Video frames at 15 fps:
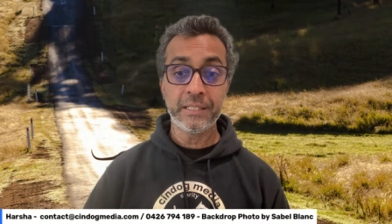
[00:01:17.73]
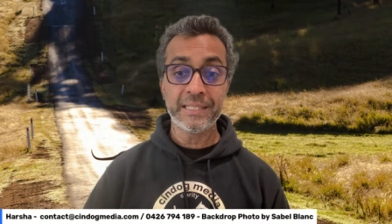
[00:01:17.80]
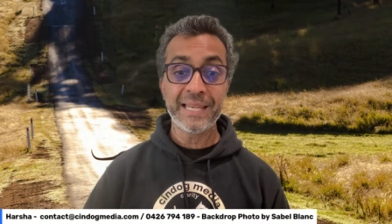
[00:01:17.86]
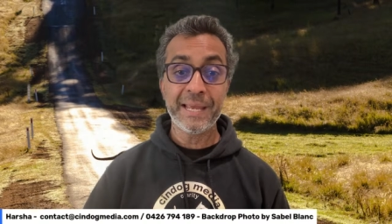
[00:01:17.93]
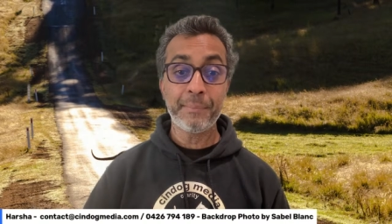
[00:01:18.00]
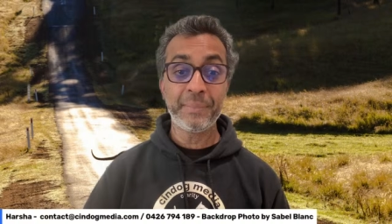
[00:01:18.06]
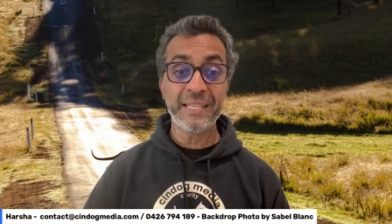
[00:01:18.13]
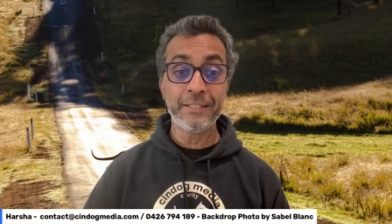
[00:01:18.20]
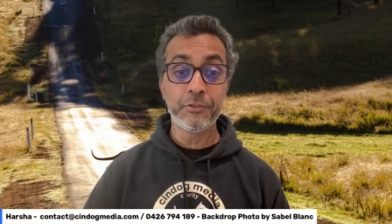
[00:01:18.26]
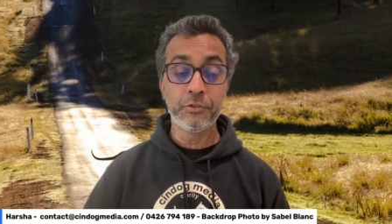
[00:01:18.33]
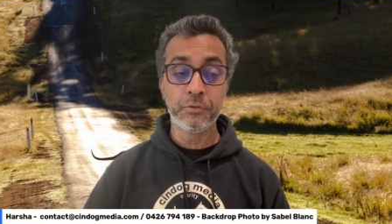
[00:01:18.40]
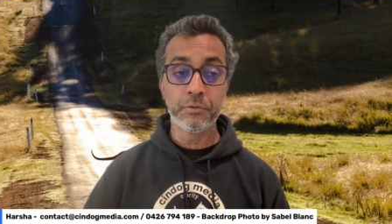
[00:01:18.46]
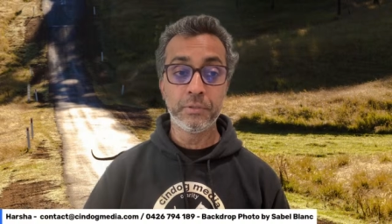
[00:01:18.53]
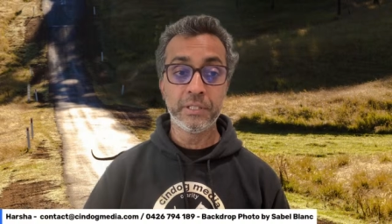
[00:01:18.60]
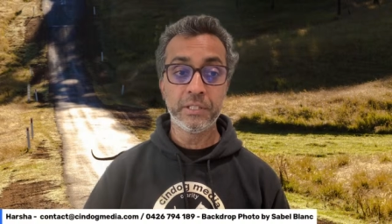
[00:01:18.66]
tap
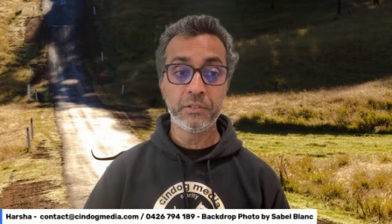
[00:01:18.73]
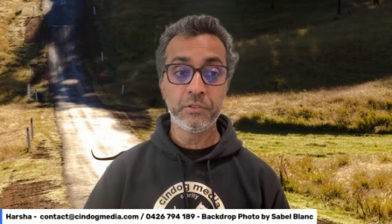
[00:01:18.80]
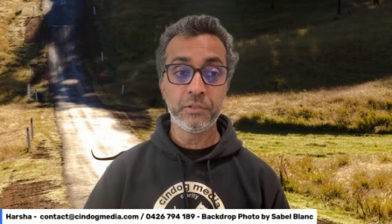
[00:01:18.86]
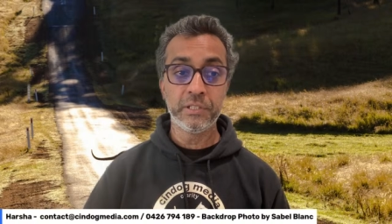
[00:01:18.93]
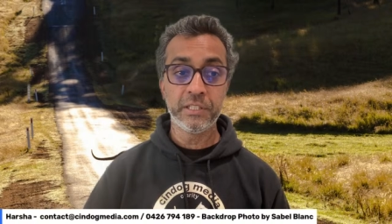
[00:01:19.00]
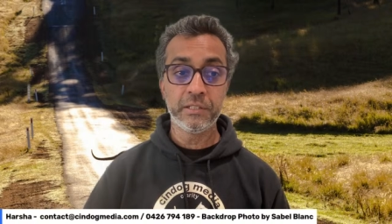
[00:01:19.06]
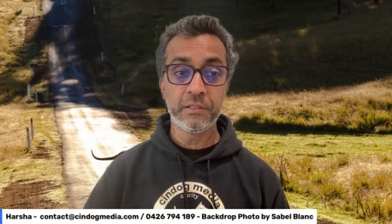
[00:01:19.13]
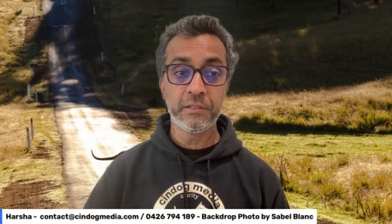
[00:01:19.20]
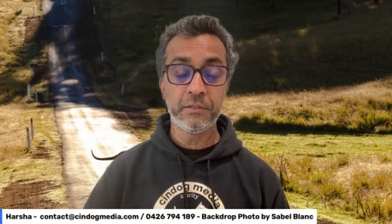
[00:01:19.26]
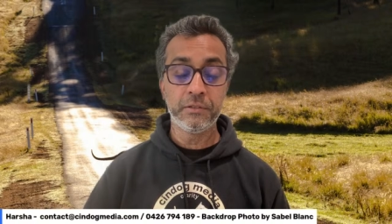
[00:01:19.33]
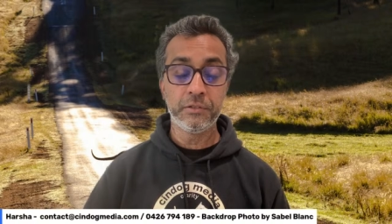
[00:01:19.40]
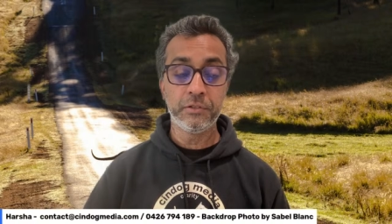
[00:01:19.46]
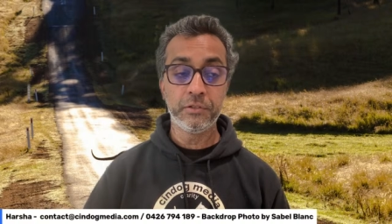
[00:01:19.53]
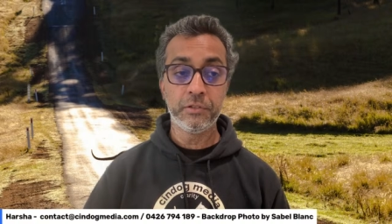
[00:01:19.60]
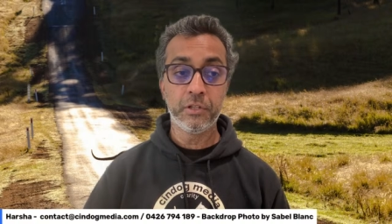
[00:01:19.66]
into in
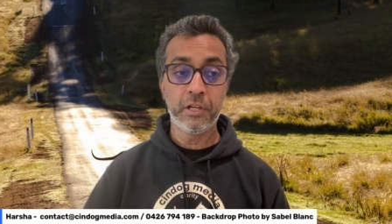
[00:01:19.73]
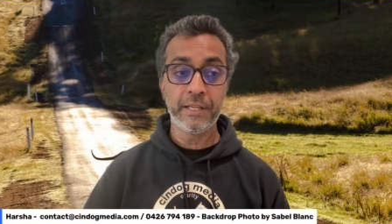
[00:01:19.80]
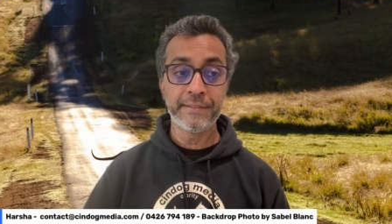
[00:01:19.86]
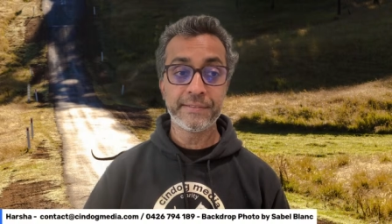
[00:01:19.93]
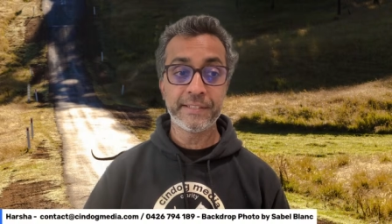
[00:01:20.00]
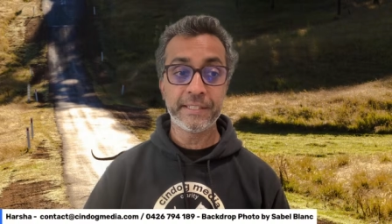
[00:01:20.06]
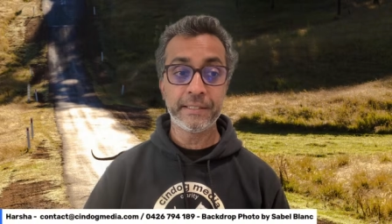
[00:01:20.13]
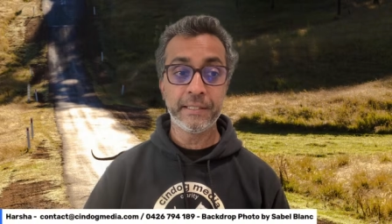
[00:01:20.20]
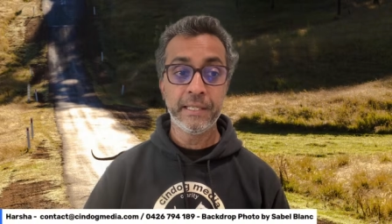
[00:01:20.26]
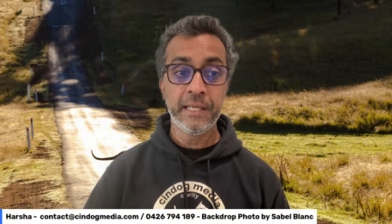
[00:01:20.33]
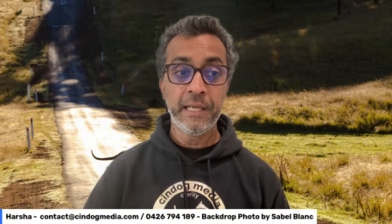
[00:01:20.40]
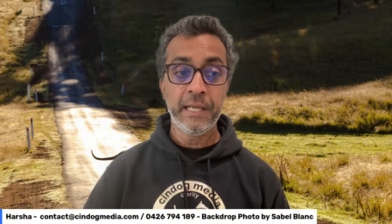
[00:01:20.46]
utilizing